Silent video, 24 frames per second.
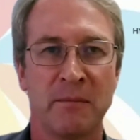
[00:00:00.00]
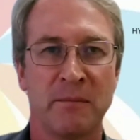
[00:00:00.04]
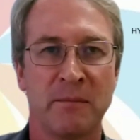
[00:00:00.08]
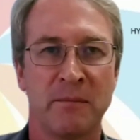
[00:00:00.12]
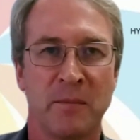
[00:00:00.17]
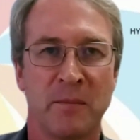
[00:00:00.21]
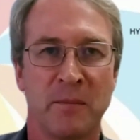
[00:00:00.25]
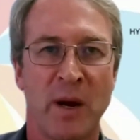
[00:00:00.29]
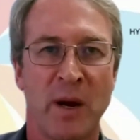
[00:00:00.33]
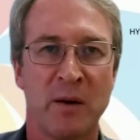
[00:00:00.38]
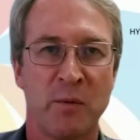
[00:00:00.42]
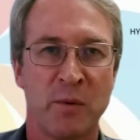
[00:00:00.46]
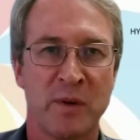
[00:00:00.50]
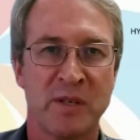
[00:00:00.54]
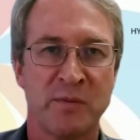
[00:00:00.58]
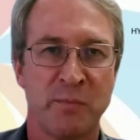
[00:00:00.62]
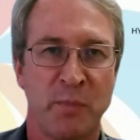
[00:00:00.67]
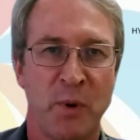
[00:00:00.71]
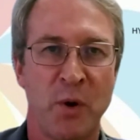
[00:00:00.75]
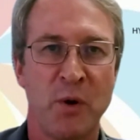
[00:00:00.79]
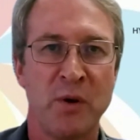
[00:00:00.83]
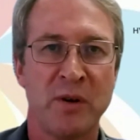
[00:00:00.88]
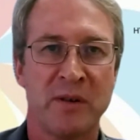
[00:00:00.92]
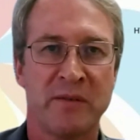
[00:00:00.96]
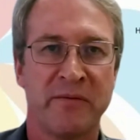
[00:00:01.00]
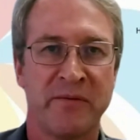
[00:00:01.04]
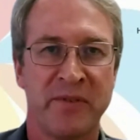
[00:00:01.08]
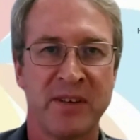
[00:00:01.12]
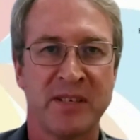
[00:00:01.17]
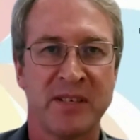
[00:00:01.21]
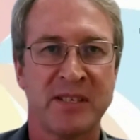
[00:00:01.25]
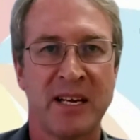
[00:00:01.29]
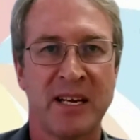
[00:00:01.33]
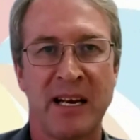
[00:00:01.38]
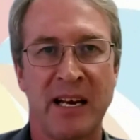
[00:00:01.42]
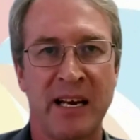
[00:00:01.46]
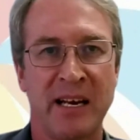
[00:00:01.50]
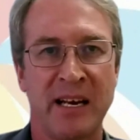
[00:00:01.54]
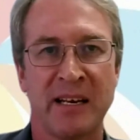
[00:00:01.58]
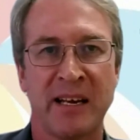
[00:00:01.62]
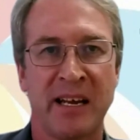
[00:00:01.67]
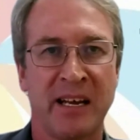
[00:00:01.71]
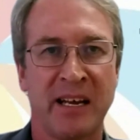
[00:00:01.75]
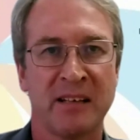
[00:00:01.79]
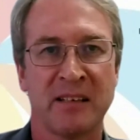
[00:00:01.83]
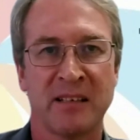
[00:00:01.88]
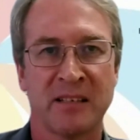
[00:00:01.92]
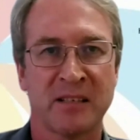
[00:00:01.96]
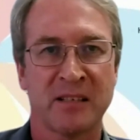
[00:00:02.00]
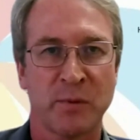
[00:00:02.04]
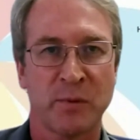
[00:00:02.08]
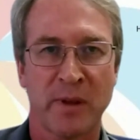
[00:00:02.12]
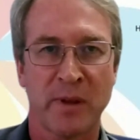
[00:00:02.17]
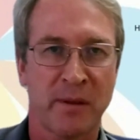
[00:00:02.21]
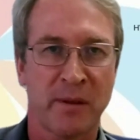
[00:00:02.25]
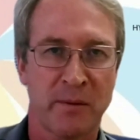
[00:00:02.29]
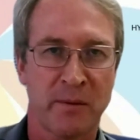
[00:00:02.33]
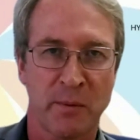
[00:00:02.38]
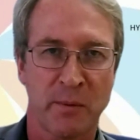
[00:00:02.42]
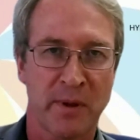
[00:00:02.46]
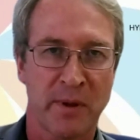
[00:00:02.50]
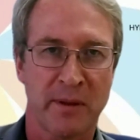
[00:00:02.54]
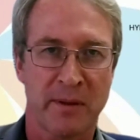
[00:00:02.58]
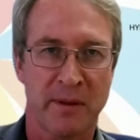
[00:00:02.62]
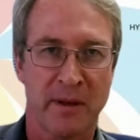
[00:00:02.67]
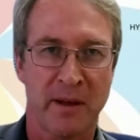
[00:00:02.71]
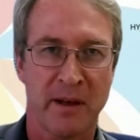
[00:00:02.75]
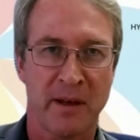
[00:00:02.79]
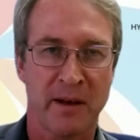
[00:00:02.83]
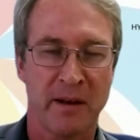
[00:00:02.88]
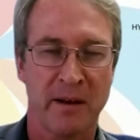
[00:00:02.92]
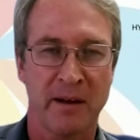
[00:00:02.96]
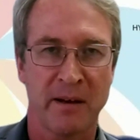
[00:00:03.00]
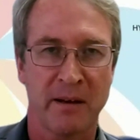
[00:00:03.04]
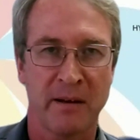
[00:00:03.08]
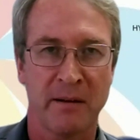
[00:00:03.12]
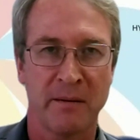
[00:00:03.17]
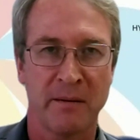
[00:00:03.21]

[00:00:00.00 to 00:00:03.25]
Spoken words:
where it was burnt physically in kilns with